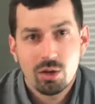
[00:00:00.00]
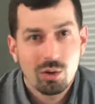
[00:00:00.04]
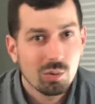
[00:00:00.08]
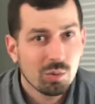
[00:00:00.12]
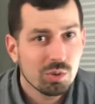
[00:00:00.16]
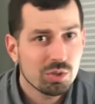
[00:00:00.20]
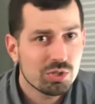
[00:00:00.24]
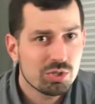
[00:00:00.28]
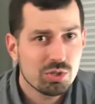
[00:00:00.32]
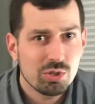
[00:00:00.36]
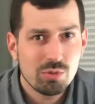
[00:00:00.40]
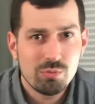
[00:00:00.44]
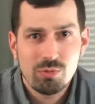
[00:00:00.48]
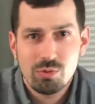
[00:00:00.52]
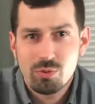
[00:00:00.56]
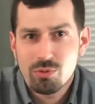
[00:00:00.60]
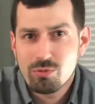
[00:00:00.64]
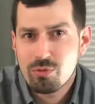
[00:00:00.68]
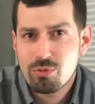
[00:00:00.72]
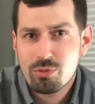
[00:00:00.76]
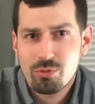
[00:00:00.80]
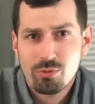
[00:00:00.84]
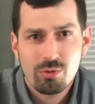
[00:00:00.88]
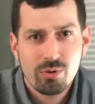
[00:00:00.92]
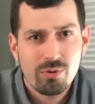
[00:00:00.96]
Once you
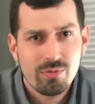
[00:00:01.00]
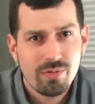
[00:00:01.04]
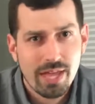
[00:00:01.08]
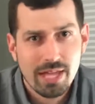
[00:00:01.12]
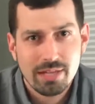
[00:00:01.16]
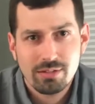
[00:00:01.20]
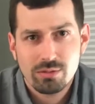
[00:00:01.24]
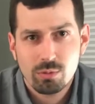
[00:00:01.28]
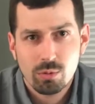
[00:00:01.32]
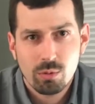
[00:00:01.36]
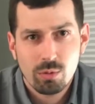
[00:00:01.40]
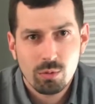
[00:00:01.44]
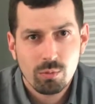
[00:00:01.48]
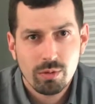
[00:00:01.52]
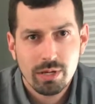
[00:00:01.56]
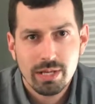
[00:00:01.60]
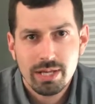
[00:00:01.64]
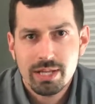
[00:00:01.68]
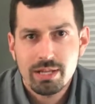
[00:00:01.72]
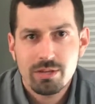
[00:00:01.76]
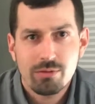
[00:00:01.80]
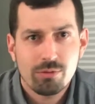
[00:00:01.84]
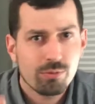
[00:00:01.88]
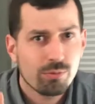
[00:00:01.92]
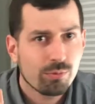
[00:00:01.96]
move through that
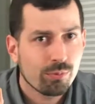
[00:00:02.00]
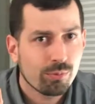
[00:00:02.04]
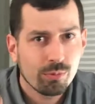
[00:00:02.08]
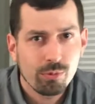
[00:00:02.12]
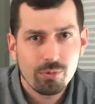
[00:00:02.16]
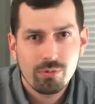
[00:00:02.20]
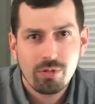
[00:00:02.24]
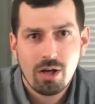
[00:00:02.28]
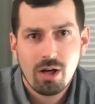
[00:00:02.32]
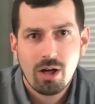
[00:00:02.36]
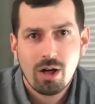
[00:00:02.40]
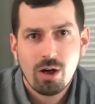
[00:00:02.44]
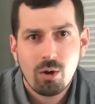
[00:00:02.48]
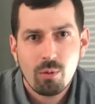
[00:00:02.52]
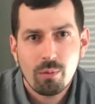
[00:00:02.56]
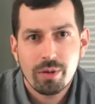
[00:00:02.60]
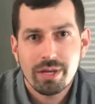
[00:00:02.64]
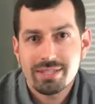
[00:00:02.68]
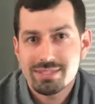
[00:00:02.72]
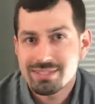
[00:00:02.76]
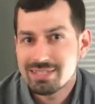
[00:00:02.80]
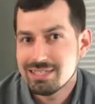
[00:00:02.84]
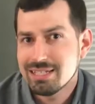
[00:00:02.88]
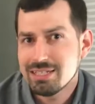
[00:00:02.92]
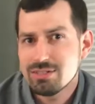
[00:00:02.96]
doorway, through the
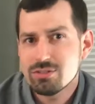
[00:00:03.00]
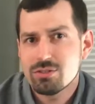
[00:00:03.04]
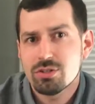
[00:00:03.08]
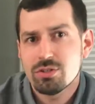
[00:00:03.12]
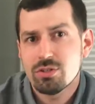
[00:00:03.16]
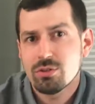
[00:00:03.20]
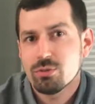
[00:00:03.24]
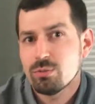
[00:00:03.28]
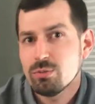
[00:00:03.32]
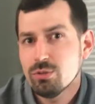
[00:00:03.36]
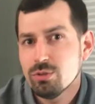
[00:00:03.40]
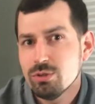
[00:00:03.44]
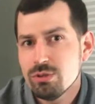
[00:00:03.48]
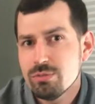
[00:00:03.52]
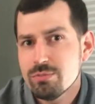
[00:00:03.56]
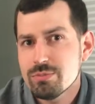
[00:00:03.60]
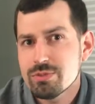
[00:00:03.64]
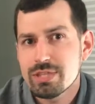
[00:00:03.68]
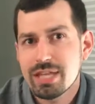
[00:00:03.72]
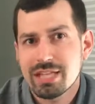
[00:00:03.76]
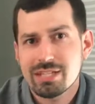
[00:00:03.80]
hallways and into the rooms,